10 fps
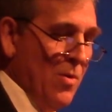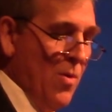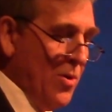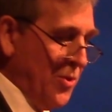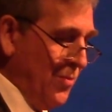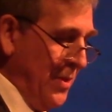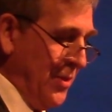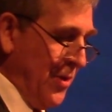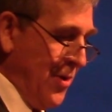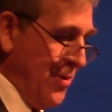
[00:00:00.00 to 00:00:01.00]
or to
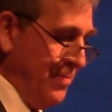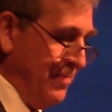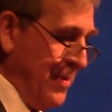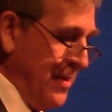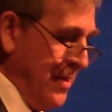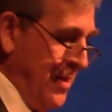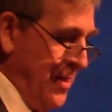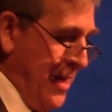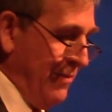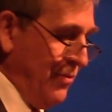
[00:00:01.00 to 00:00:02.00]
return
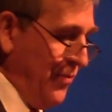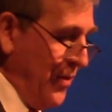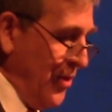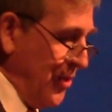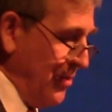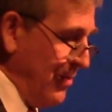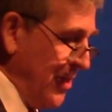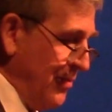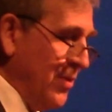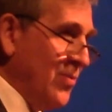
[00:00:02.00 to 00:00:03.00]
after finishing the
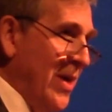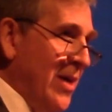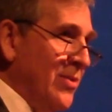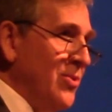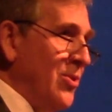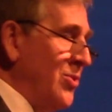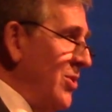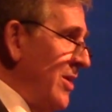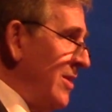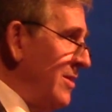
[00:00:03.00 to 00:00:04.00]
rest of his rounds to
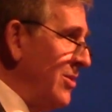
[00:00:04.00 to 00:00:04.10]
sit